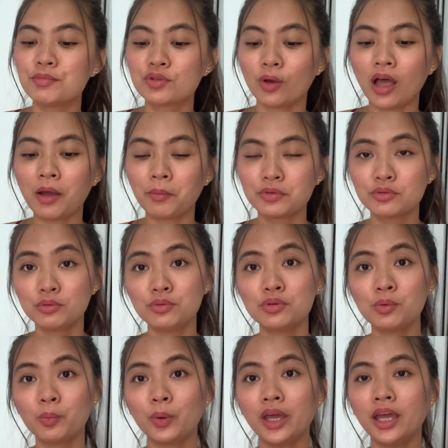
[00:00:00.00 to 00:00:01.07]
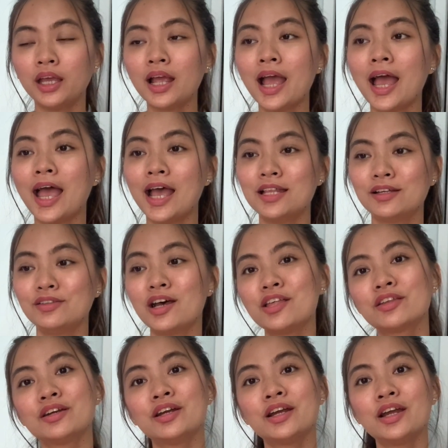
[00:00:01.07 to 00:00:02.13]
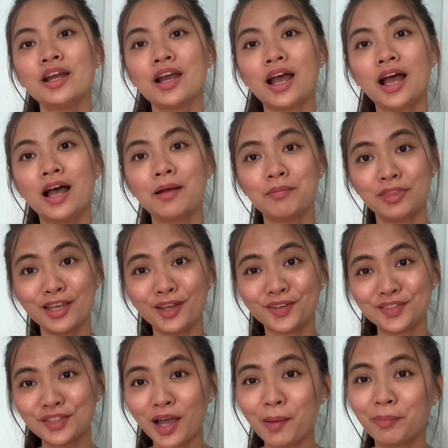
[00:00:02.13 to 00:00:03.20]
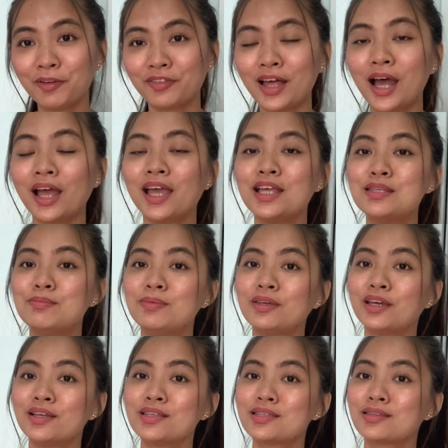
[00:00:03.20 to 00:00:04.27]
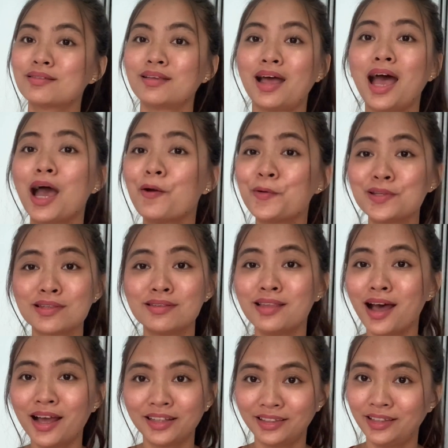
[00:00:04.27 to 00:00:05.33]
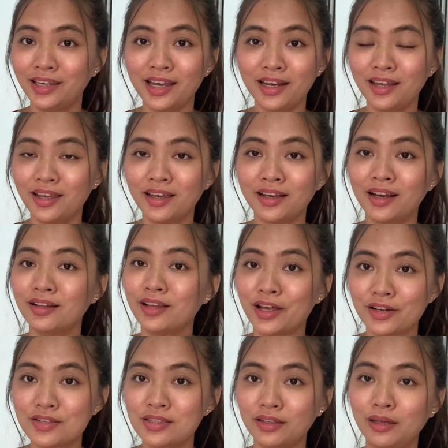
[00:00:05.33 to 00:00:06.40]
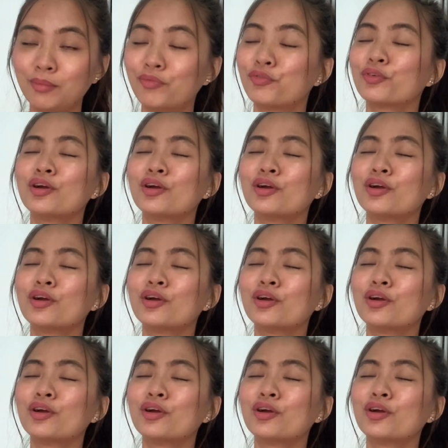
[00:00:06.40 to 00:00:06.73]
So I was losing weight, and another thing on top of that is because I was not getting a lot of sleep.